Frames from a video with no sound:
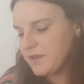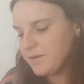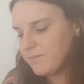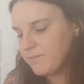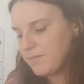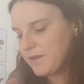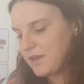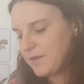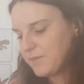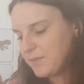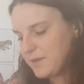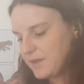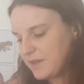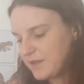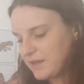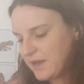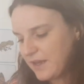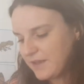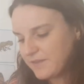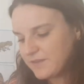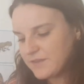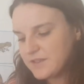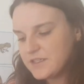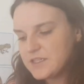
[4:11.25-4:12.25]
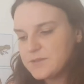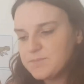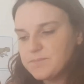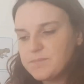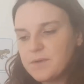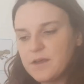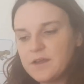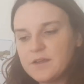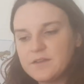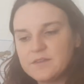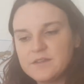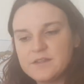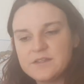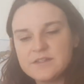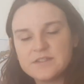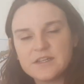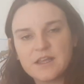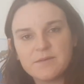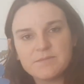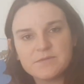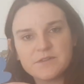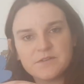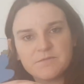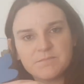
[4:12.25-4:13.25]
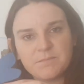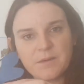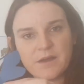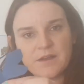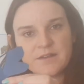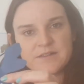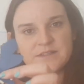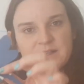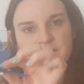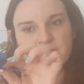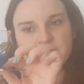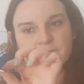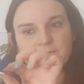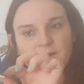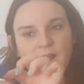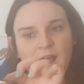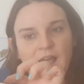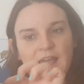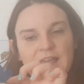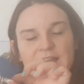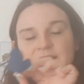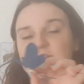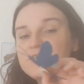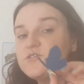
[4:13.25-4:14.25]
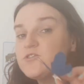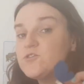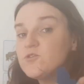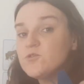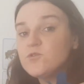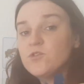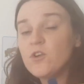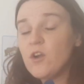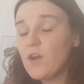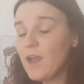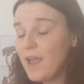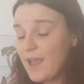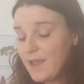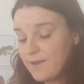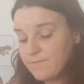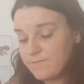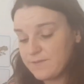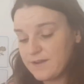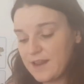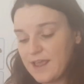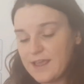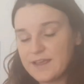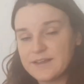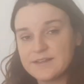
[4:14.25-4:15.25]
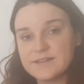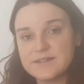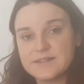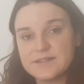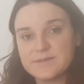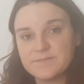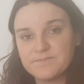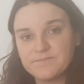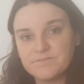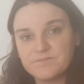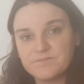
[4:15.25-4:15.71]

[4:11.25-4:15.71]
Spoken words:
Maybe like this bug, these types of bugs that fly do not have legs.